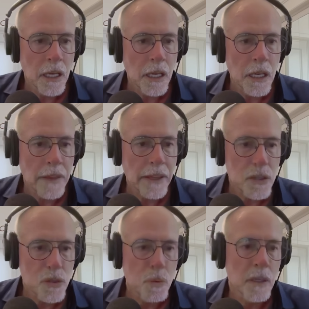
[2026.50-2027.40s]
And I think
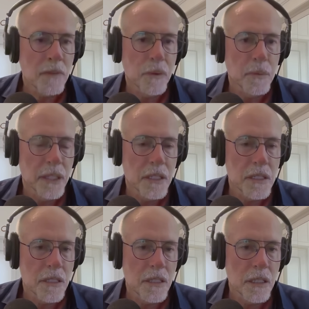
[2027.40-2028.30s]
it's wonderful
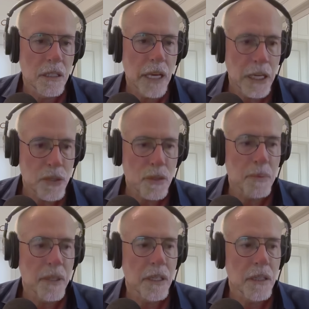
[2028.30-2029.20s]
because the
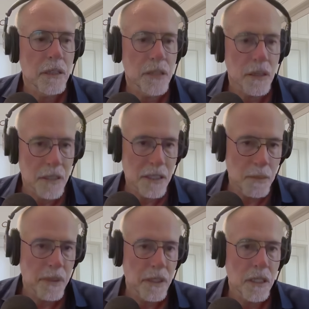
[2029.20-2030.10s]
entropy, the
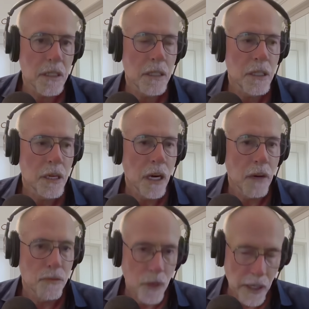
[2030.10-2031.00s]
serendipity
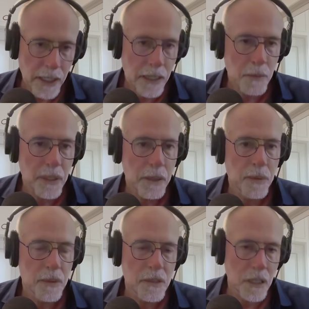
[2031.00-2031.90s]
of running into
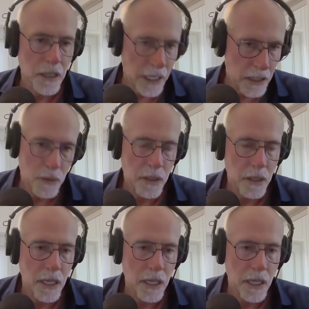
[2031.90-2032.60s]
people and saying, hey, do you want to